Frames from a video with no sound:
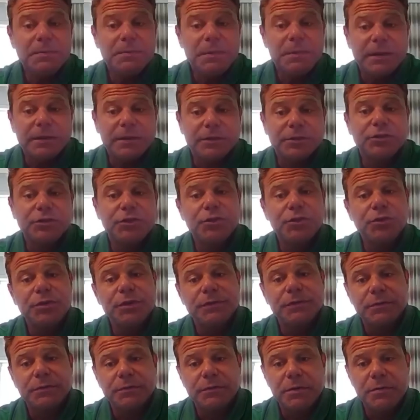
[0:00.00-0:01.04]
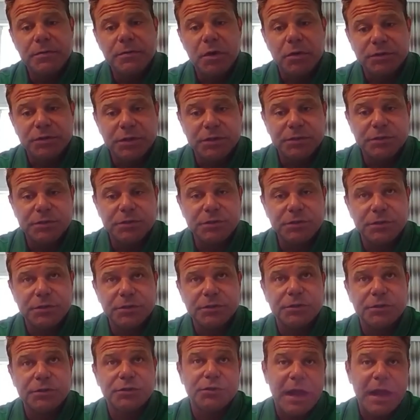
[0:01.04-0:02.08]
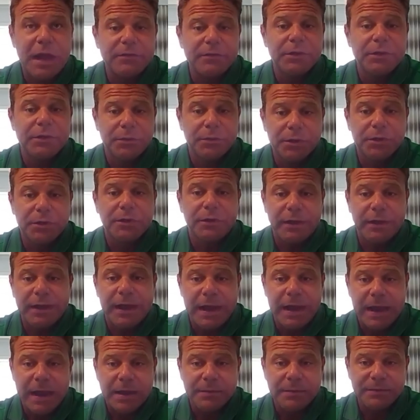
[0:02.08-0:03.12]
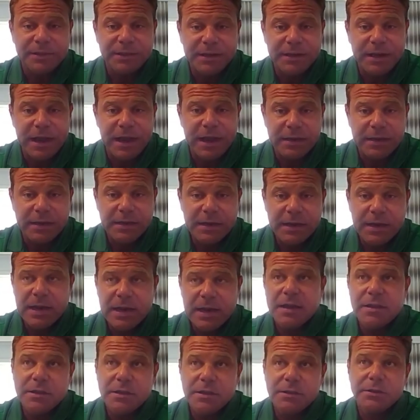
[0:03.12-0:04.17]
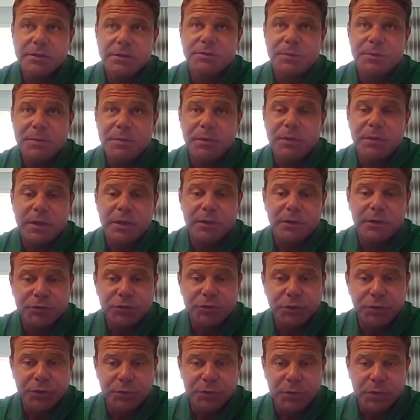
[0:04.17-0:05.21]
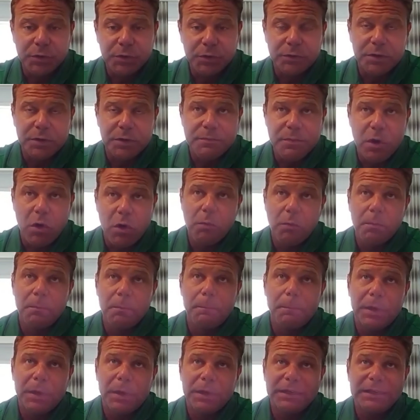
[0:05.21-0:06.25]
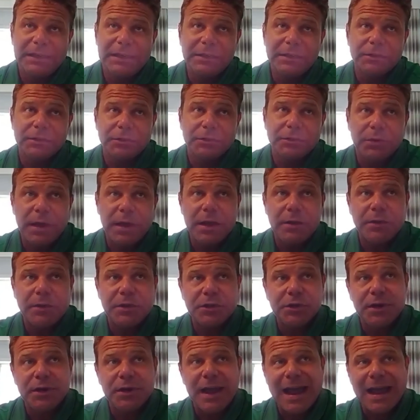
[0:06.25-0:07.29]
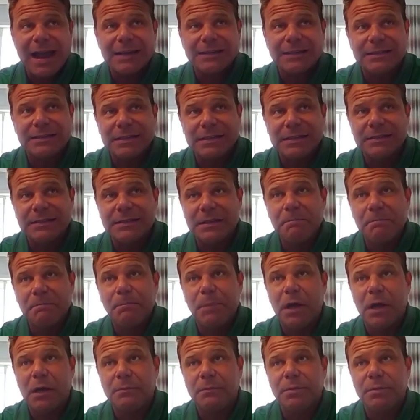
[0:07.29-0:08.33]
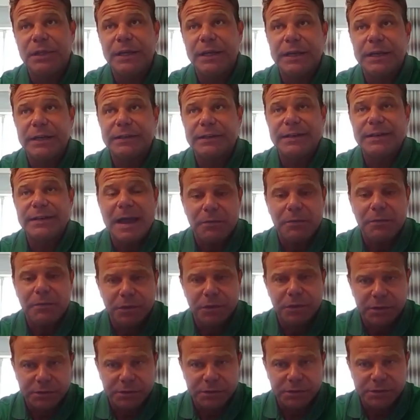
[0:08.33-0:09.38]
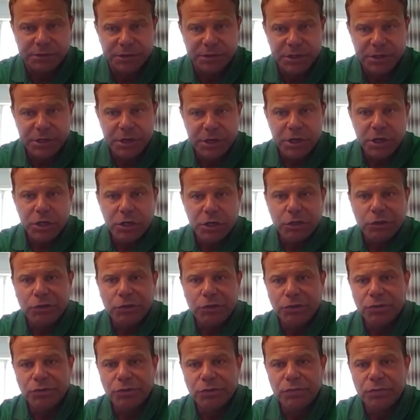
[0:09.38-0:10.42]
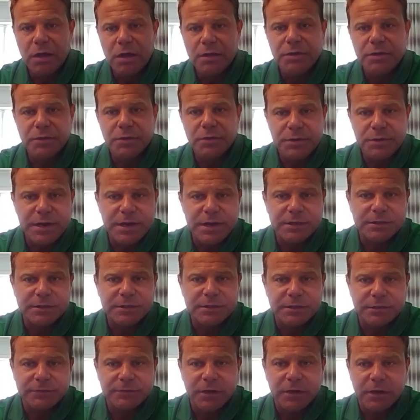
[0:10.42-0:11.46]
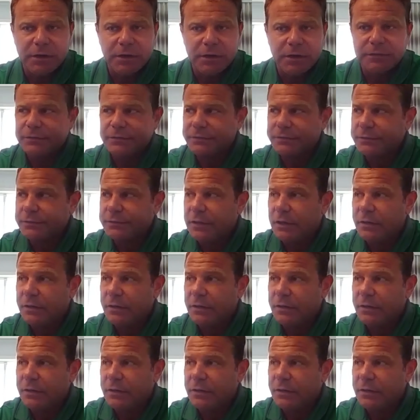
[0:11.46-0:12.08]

mind, there's two different remotes. There's a traveling worker like I am today, and then there's people that truly work remote. But either way, when you're accessing public networks, you run the risk of